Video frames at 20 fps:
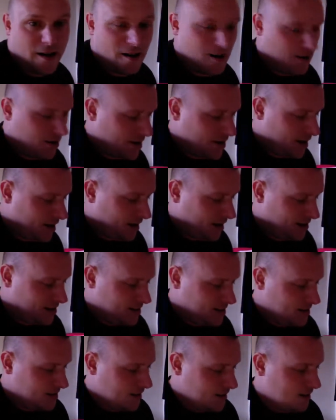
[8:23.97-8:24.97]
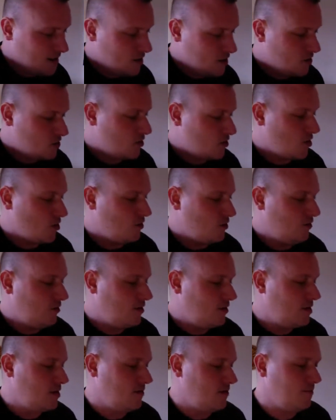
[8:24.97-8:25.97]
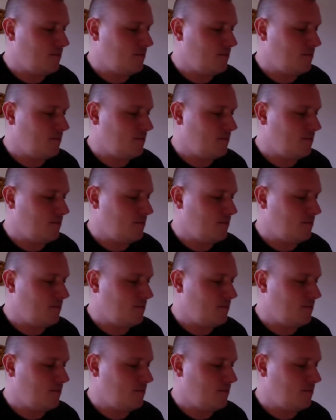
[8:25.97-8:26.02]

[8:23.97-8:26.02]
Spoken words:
Okay, I can see salt.